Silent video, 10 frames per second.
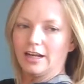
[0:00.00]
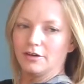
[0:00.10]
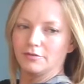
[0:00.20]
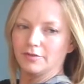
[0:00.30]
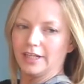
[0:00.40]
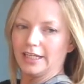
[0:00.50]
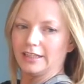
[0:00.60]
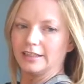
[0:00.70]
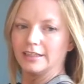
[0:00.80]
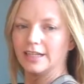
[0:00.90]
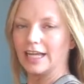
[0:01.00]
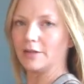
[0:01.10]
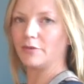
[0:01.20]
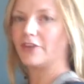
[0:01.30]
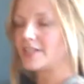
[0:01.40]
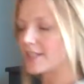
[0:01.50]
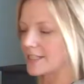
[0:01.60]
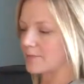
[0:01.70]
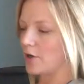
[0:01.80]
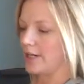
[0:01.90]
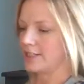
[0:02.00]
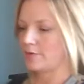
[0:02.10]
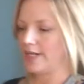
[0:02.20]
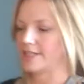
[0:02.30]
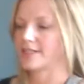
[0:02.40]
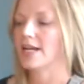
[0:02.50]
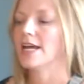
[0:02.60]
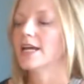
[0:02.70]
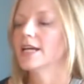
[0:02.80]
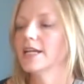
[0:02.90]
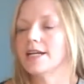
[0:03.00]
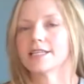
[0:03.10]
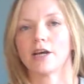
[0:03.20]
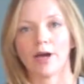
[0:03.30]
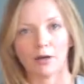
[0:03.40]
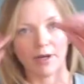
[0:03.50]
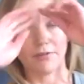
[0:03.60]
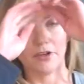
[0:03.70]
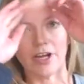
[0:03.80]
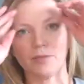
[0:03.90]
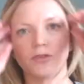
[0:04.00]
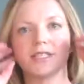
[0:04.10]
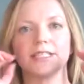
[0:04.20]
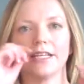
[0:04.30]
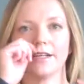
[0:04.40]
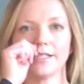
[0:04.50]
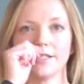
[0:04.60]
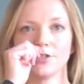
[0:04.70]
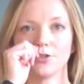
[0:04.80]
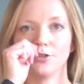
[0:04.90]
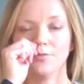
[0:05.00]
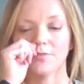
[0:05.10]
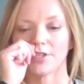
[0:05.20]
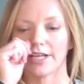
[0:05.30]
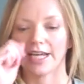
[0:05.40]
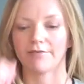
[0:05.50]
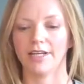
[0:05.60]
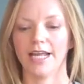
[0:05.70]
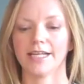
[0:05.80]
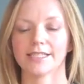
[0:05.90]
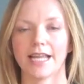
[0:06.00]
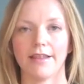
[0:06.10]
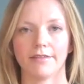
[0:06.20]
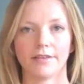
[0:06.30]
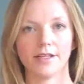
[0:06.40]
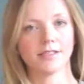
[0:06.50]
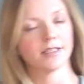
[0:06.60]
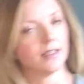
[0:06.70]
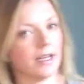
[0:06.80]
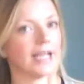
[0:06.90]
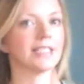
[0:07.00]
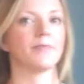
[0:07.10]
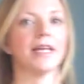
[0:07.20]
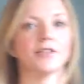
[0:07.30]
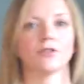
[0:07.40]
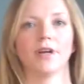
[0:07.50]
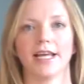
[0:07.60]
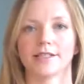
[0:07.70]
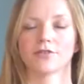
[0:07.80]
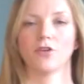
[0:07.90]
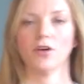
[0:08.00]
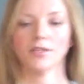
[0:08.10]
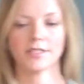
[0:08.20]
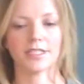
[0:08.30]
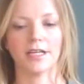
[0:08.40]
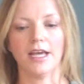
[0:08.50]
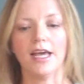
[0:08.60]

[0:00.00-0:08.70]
Lovely. And then we're into the spine twist. So however you're able to sit nice and tall, so you can have the legs lengthened, legs bent or legs crossed.